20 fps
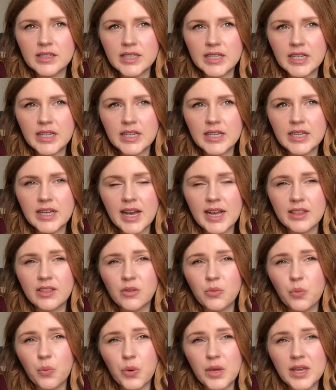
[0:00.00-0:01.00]
day and
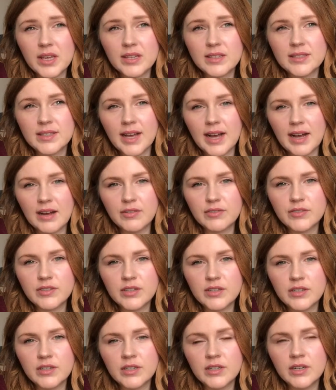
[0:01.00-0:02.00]
the weeks
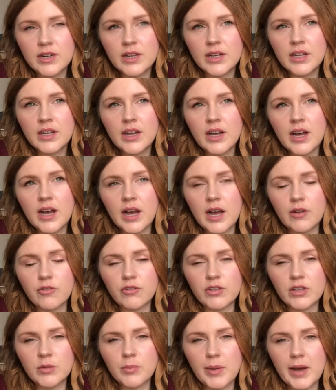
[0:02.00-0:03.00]
after a
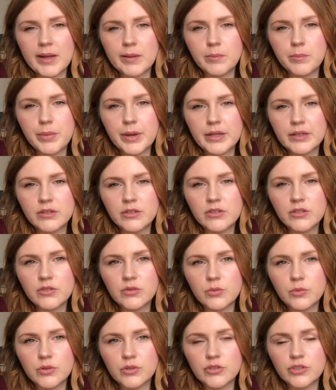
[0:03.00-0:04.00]
really bad
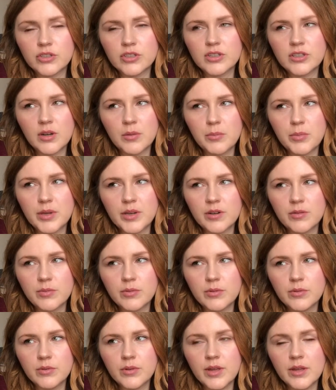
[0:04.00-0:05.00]
binge, were just
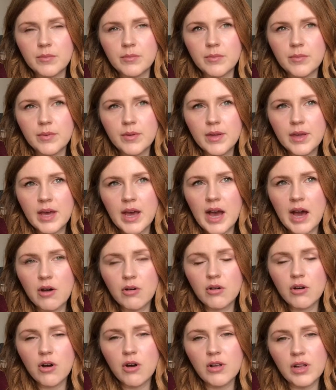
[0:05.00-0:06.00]
unbearable.
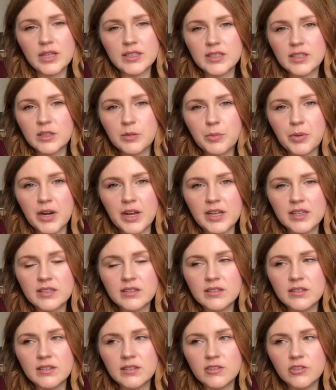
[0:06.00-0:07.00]
Alcohol is a
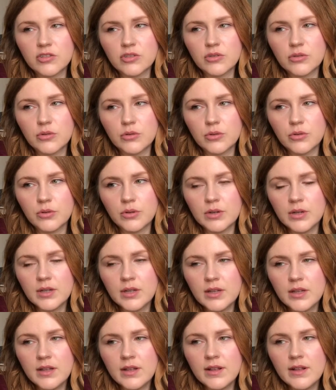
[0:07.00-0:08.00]
depressant. There's no
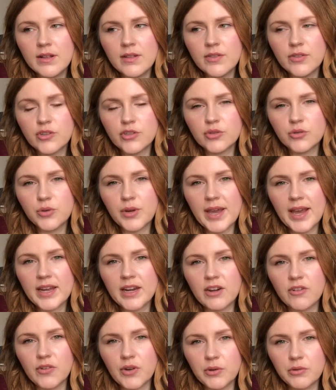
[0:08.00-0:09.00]

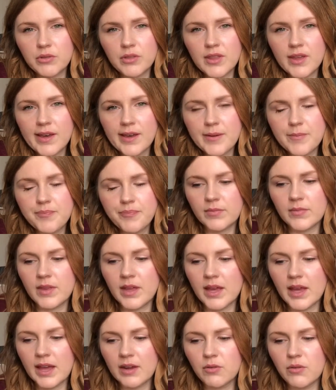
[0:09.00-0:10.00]
getting around that.
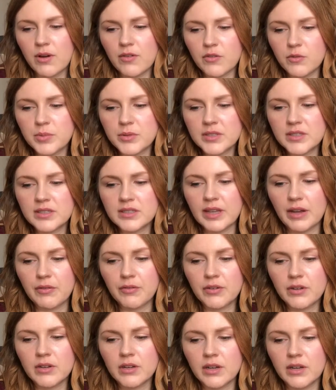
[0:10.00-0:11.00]
I know everybody's
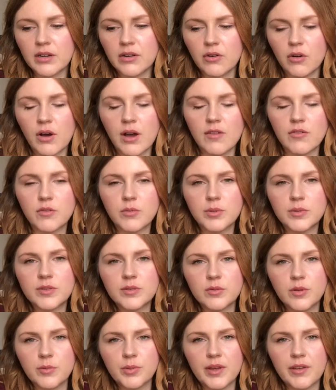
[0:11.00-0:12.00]
different and not
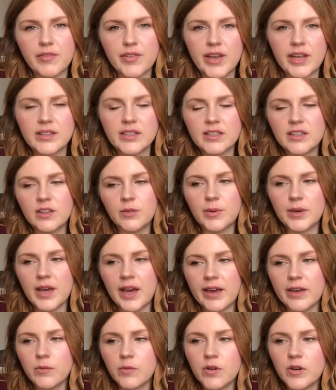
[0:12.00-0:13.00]
everybody will be affected the way
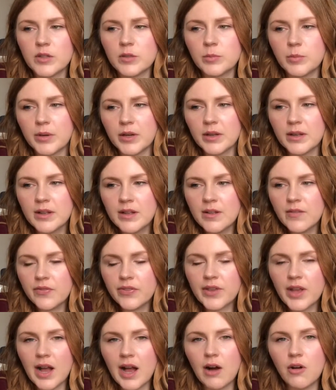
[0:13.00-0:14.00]
I was, but
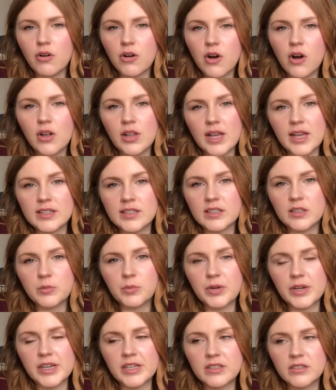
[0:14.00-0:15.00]
alcohol is a
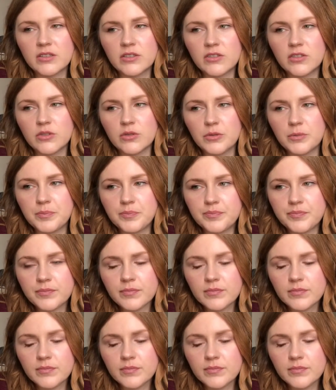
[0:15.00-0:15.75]
depressant. So